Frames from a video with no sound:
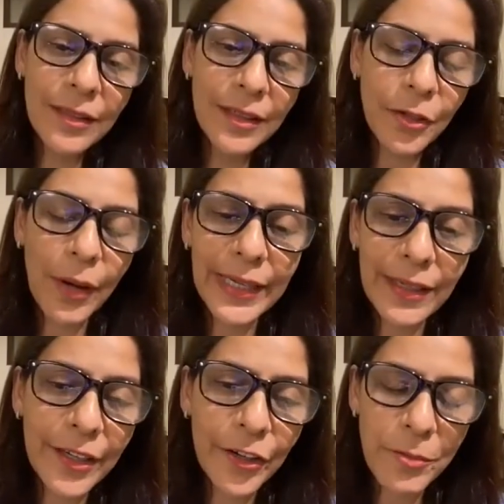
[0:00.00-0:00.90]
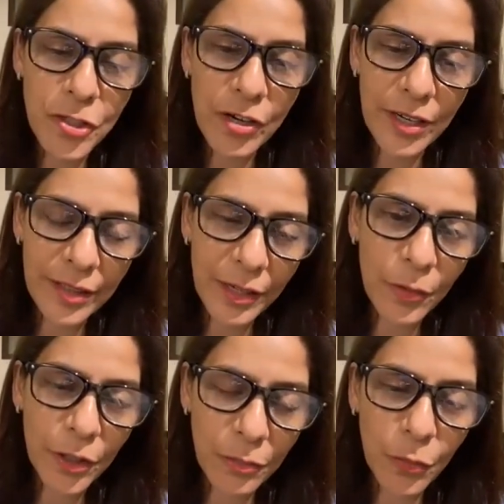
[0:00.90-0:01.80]
no, I can hear you. I'm just trying to think
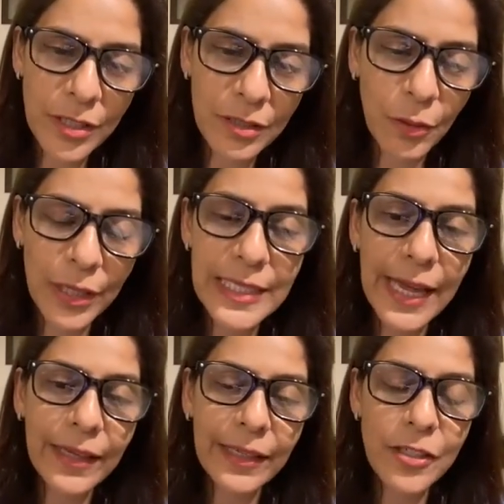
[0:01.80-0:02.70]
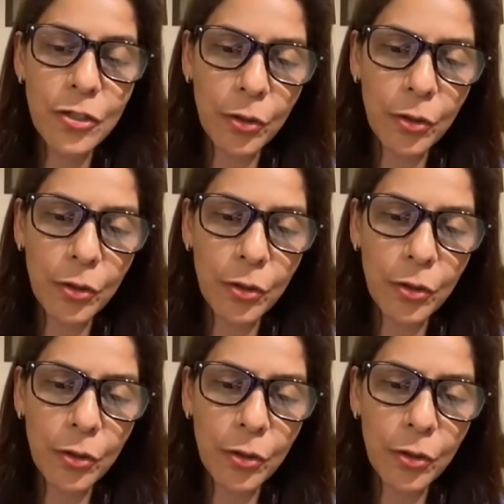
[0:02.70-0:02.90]
what exactly is your